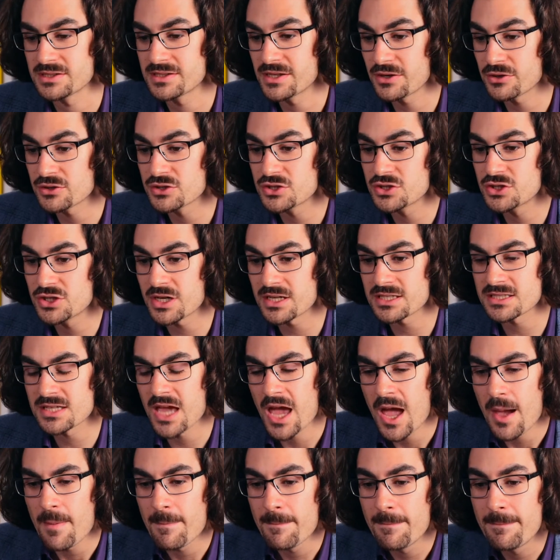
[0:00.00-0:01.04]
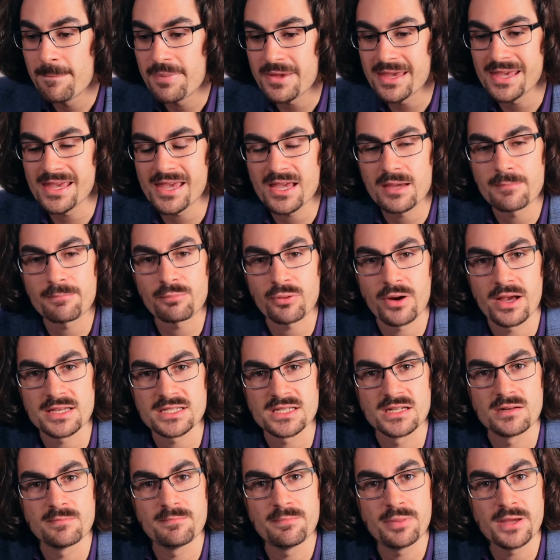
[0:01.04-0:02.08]
There's just being
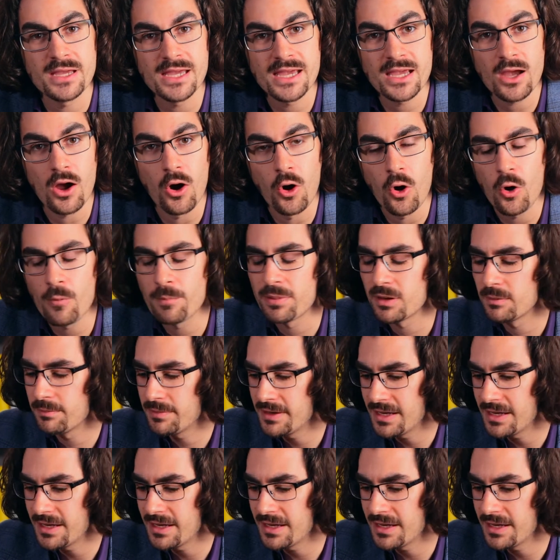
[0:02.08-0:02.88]
present, being open,